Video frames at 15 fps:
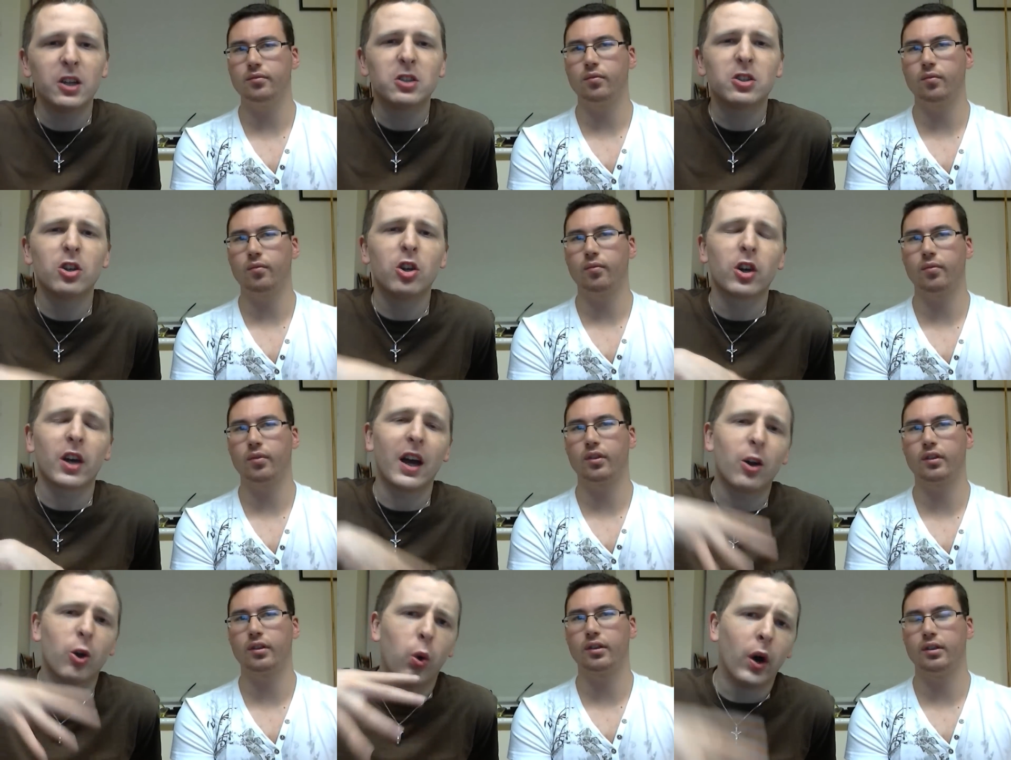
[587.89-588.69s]
Speaker 1: Didn't look
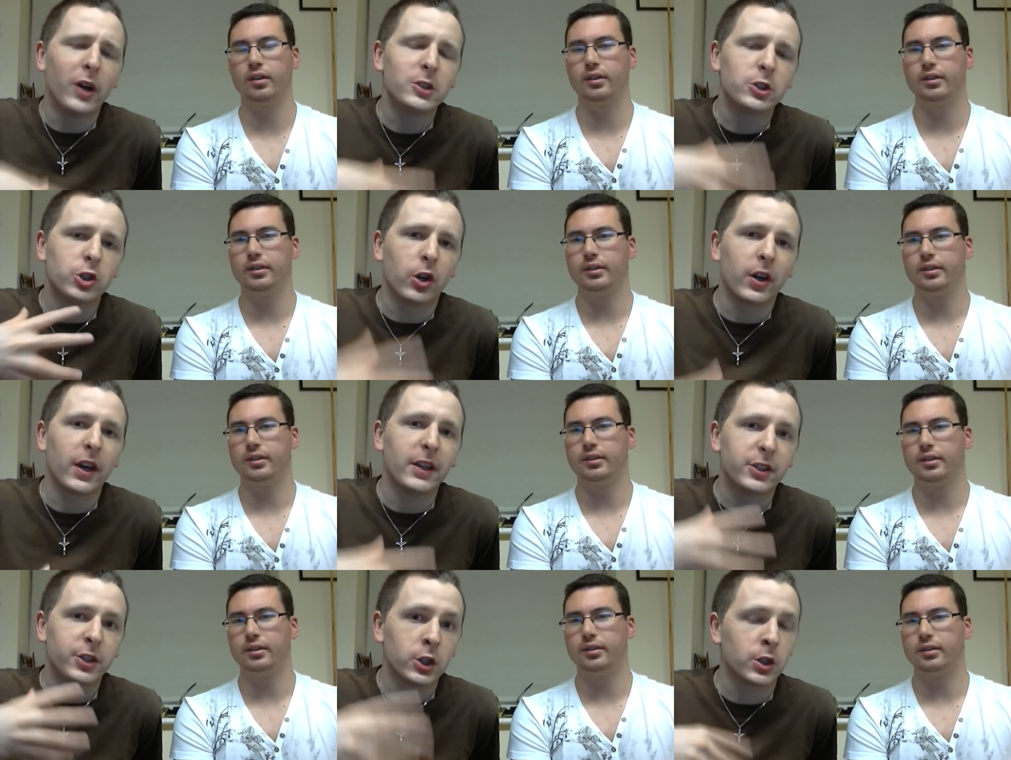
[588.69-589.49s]
quite strong
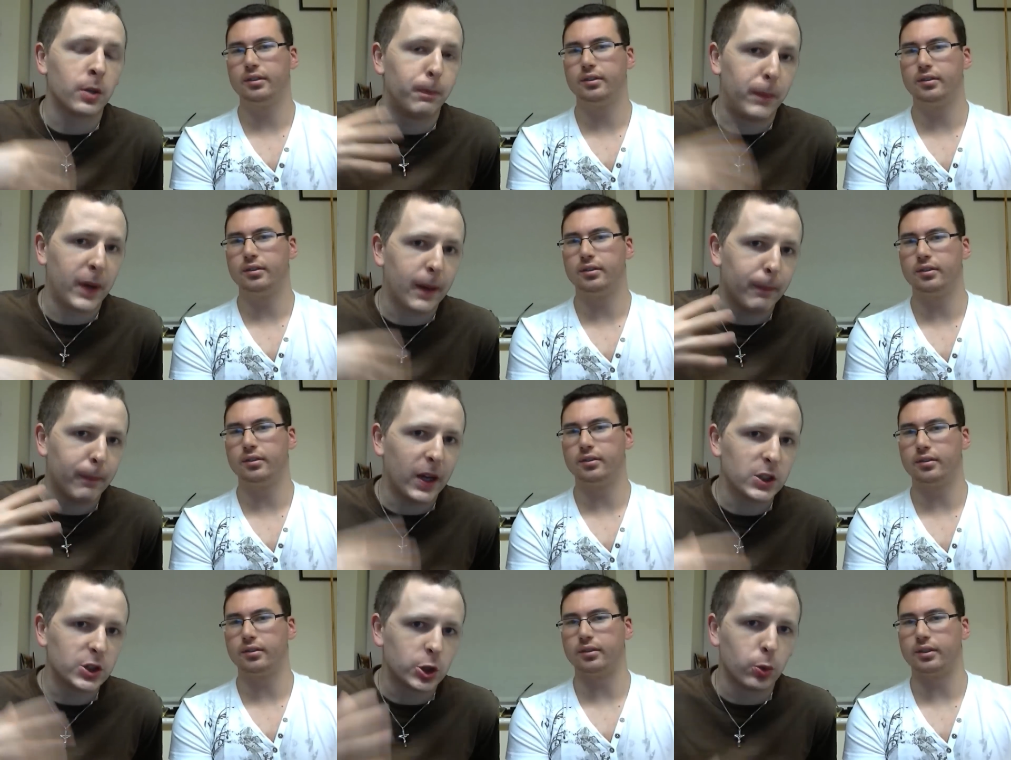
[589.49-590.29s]
in such a big
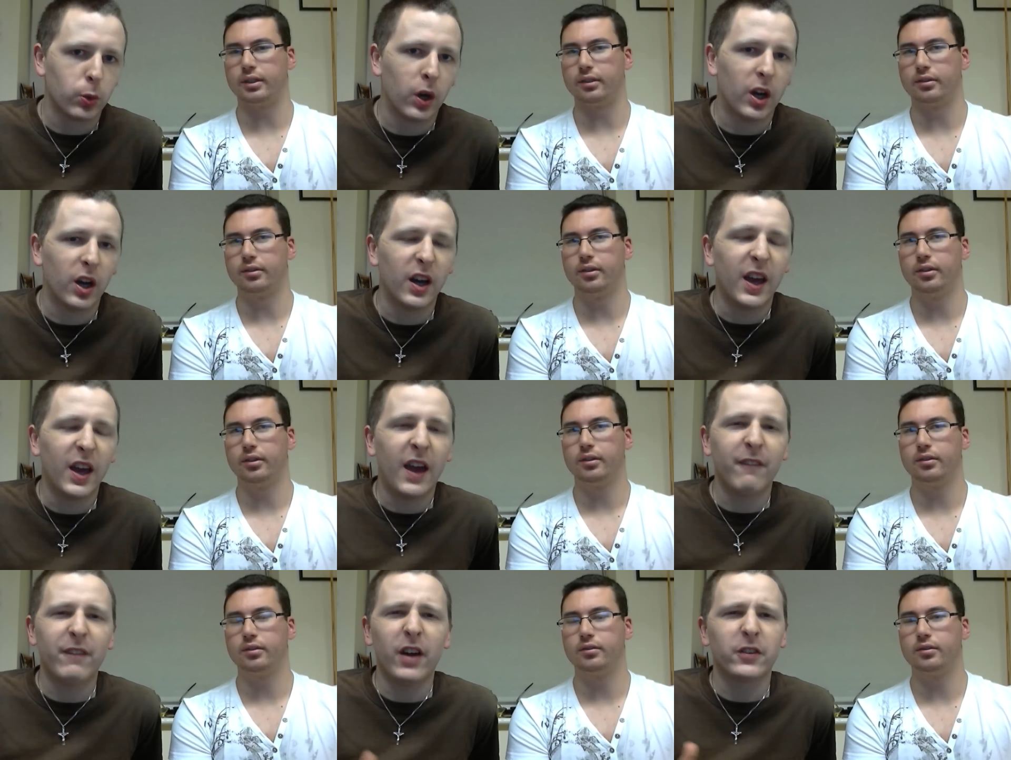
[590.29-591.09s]
match with yeah. her.
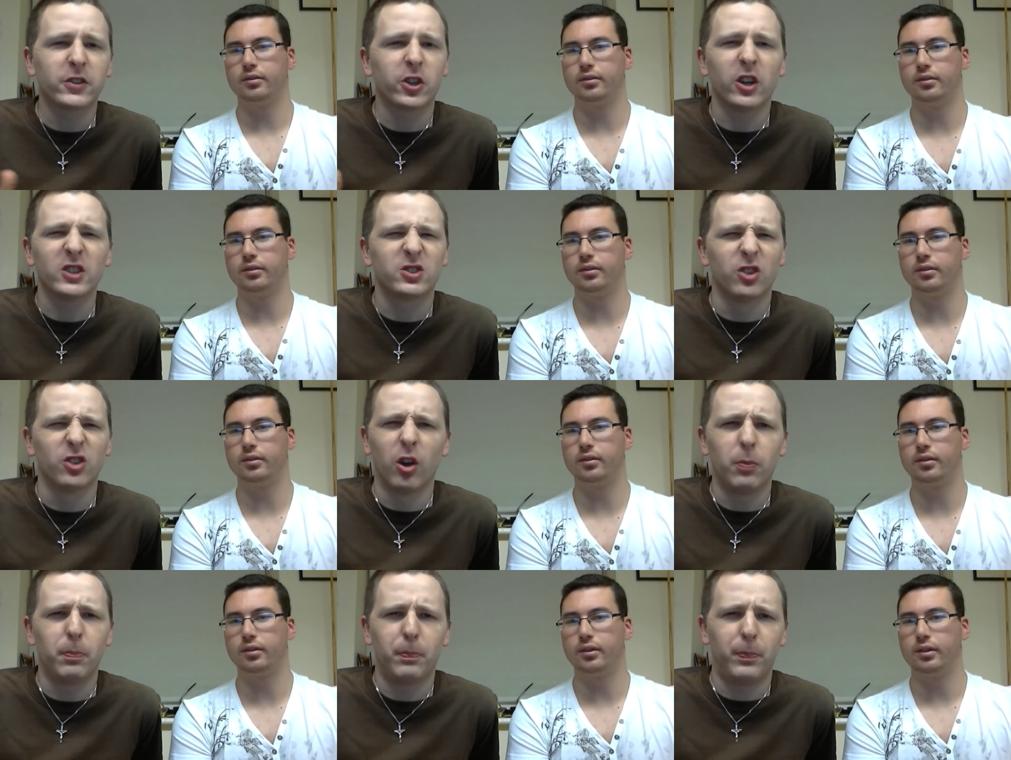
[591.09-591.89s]
And Velvet Sky's
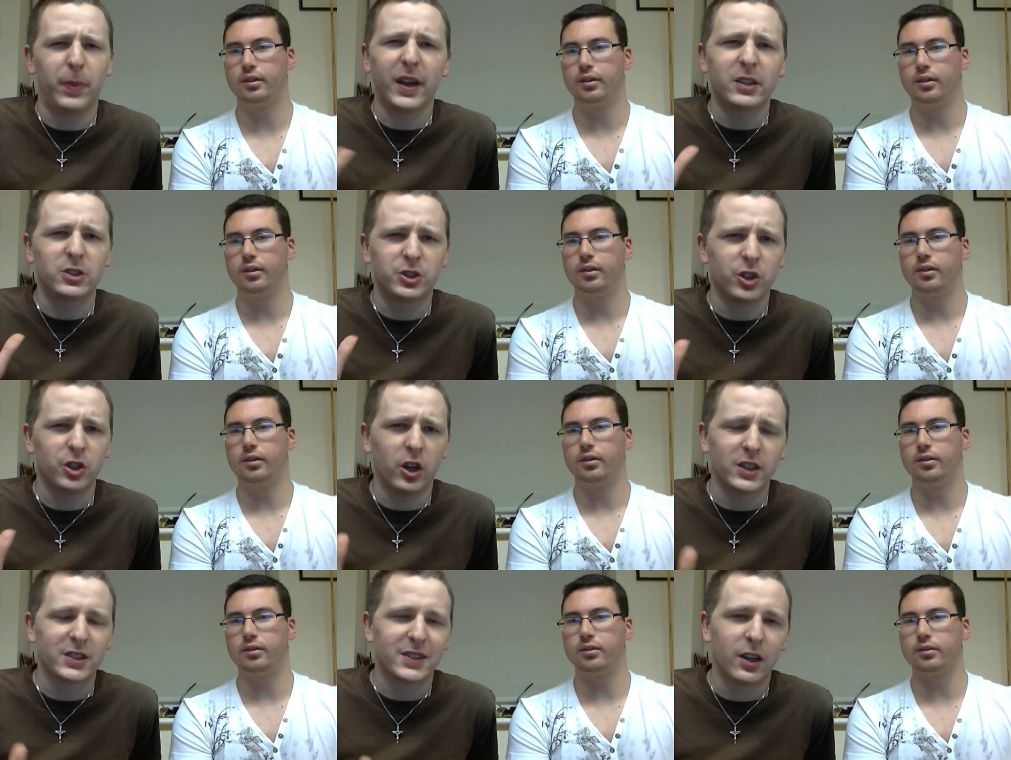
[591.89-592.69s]
no big
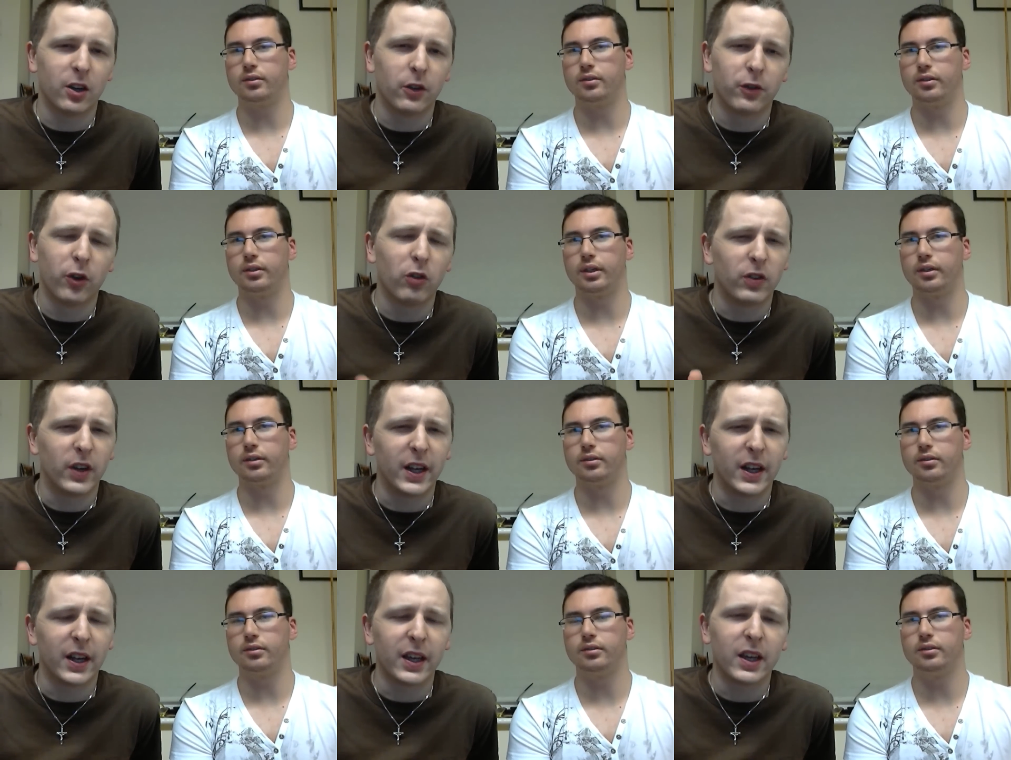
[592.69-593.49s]
shot herself, not no.
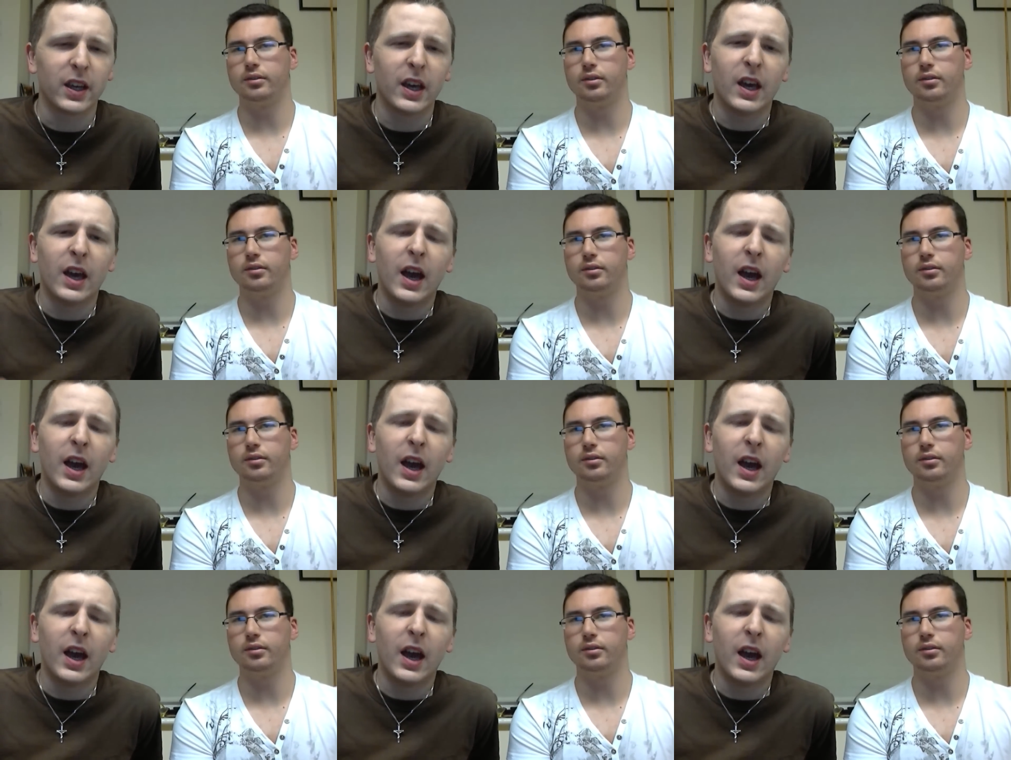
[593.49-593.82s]
really.